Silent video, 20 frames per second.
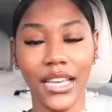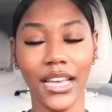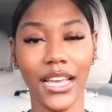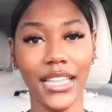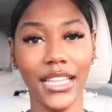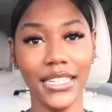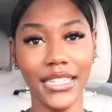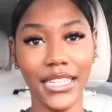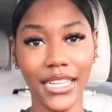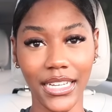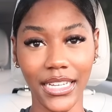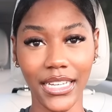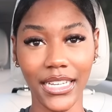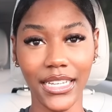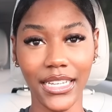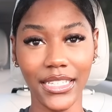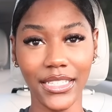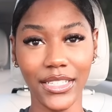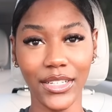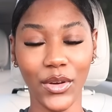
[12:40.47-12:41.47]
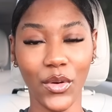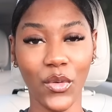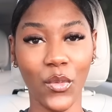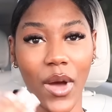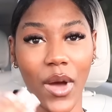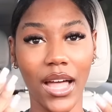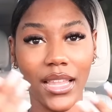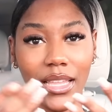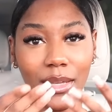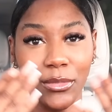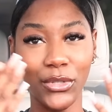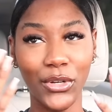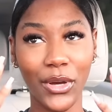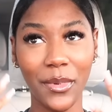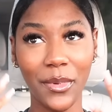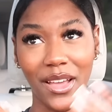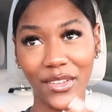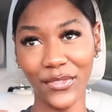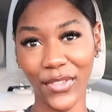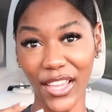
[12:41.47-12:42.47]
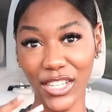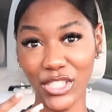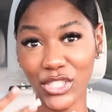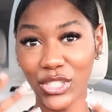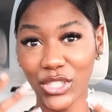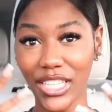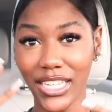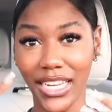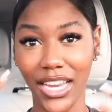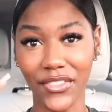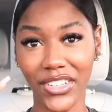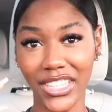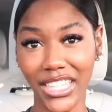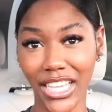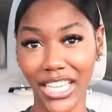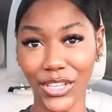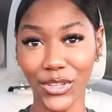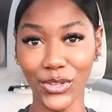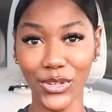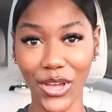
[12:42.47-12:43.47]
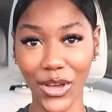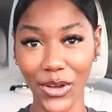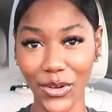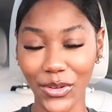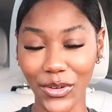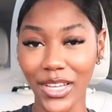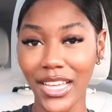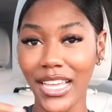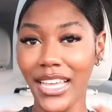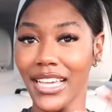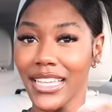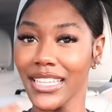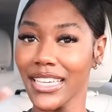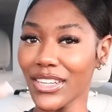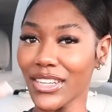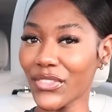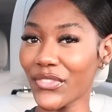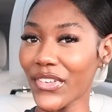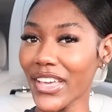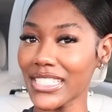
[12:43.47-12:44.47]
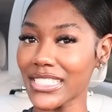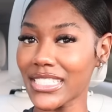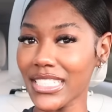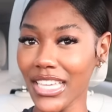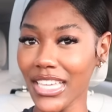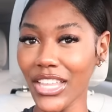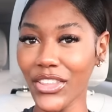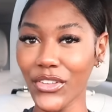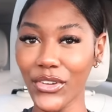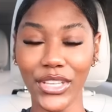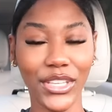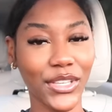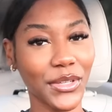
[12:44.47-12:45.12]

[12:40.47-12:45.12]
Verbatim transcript: undone while i'm doing my facial and everything you know getting the face together and